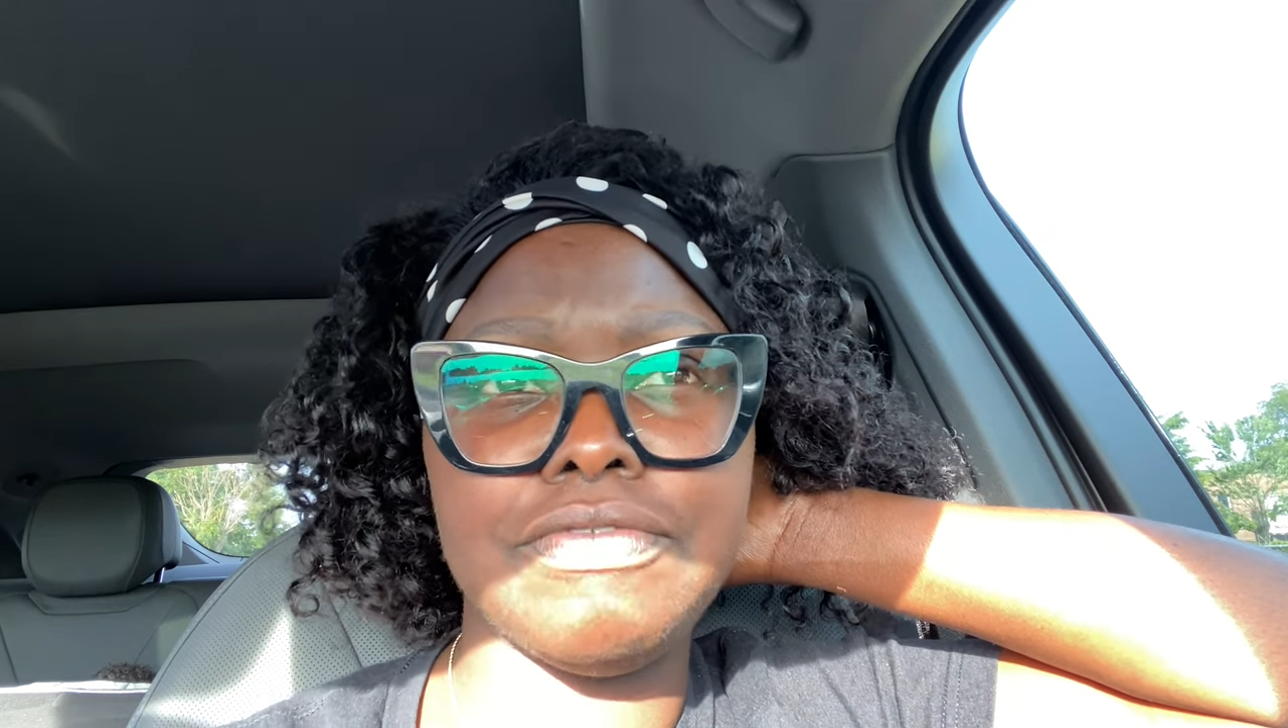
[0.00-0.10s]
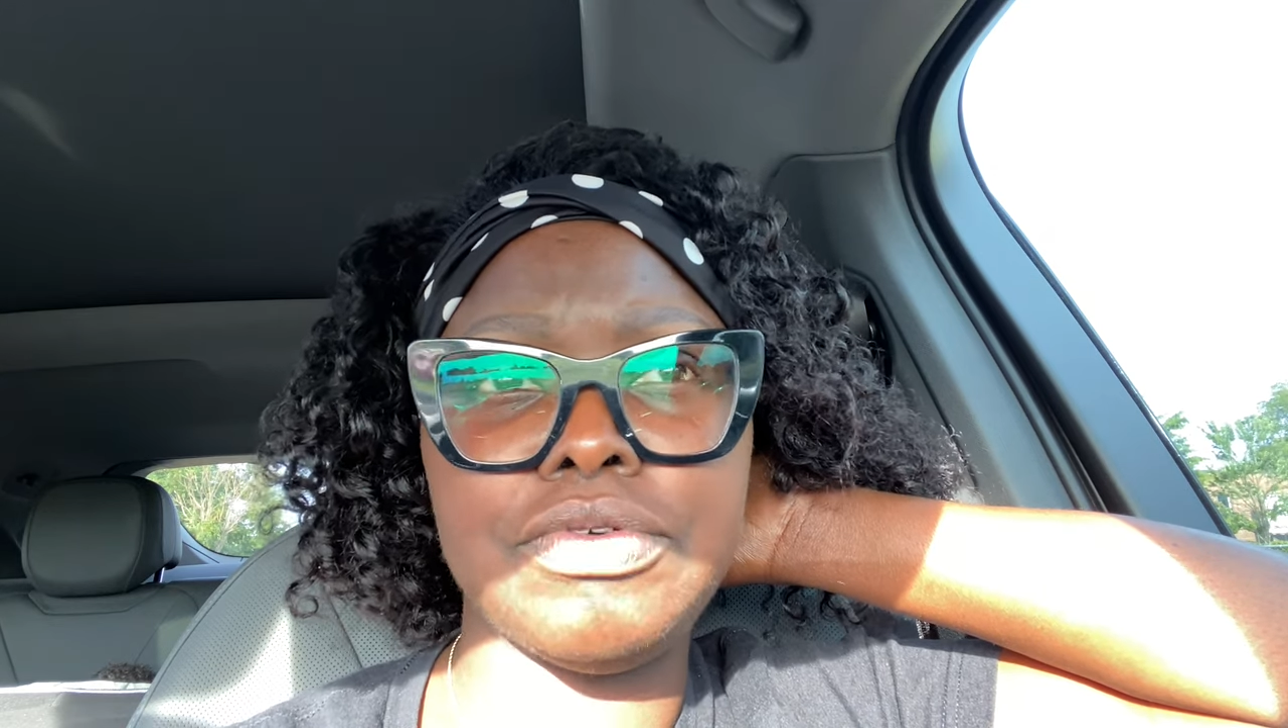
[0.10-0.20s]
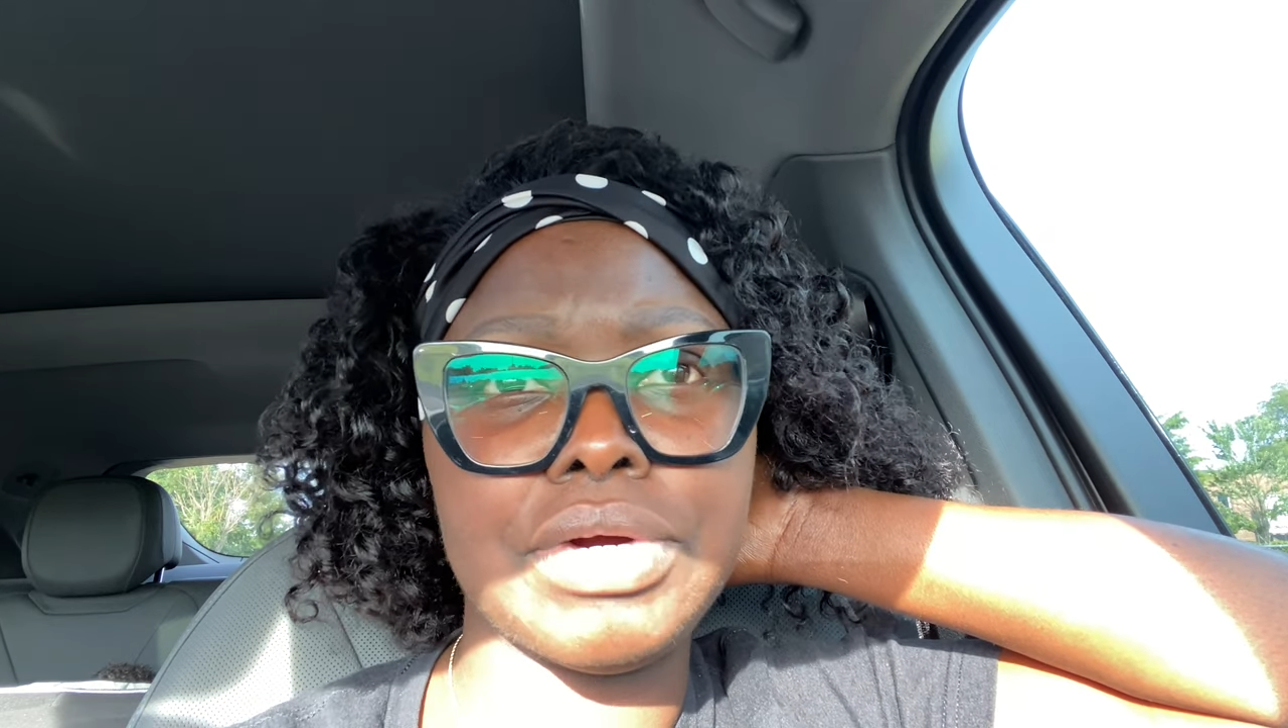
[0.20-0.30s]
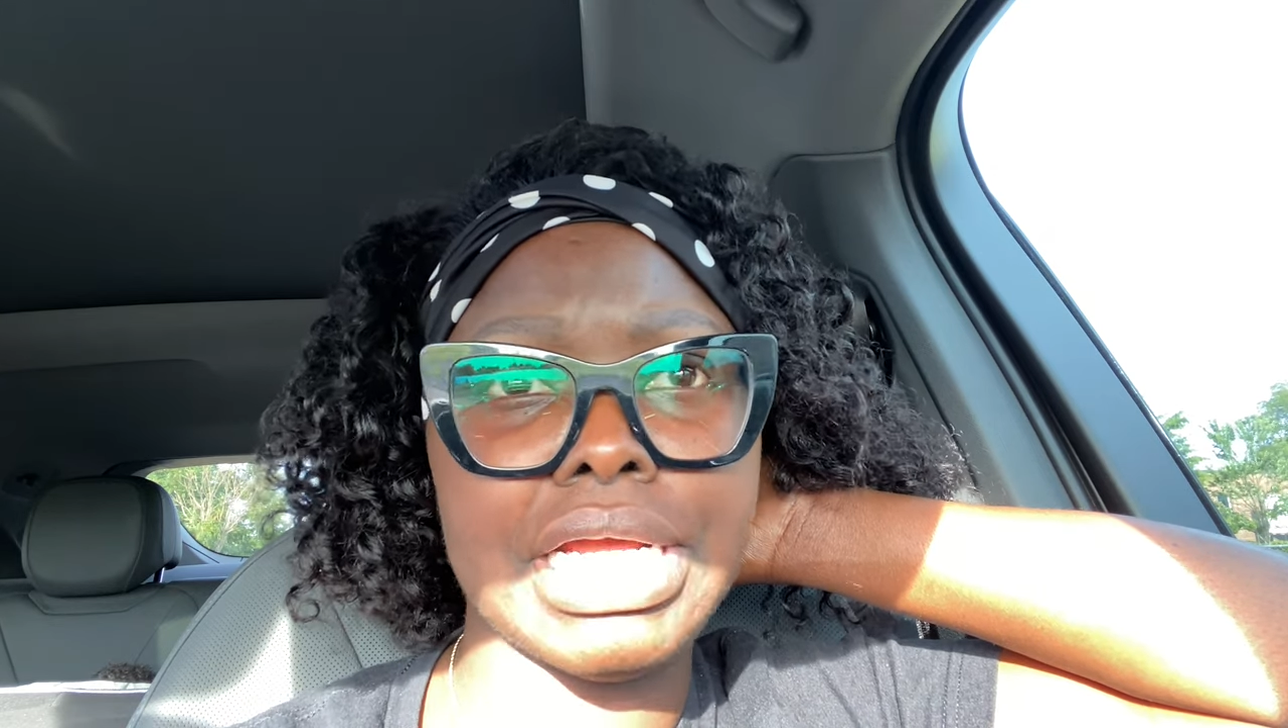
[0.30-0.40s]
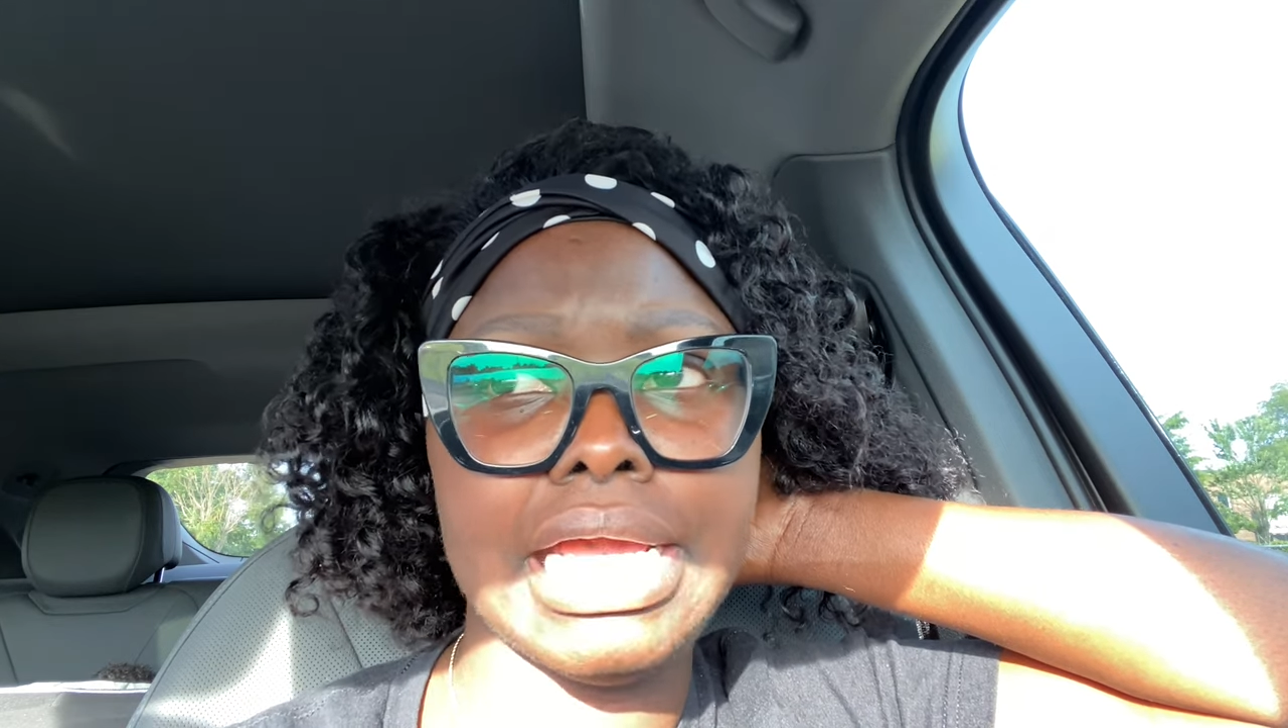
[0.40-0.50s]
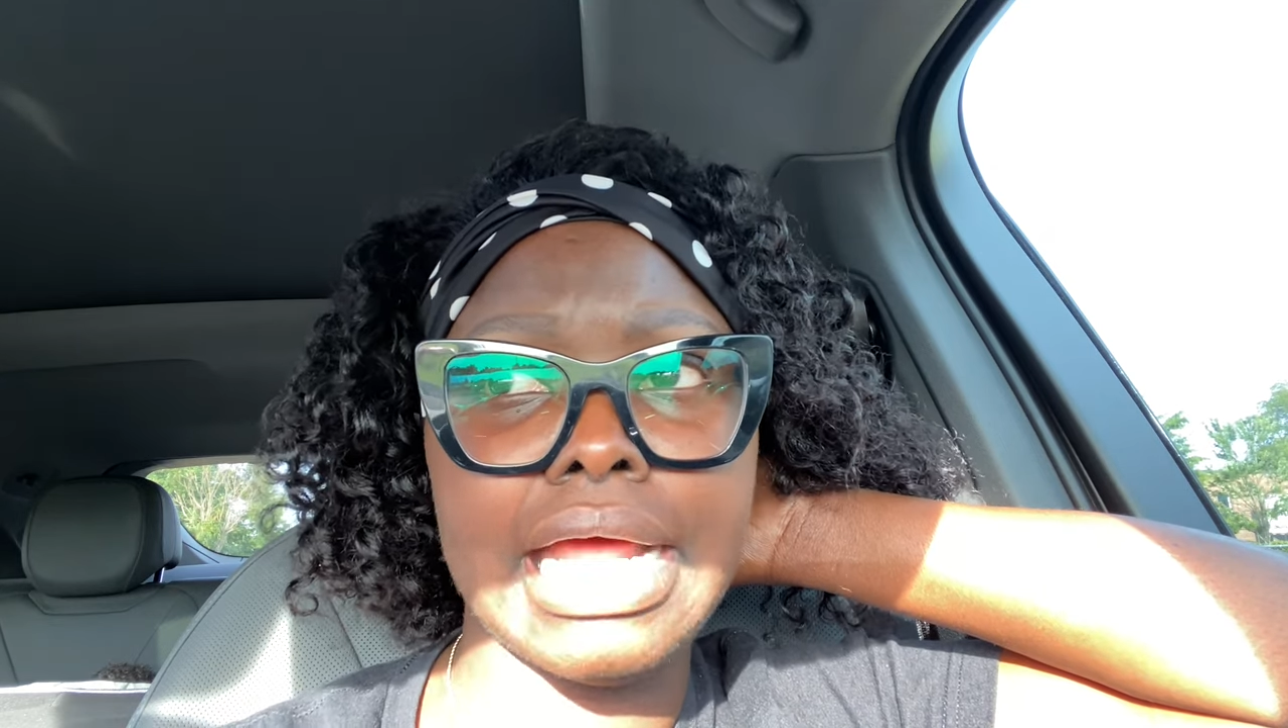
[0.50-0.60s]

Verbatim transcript: forty-eight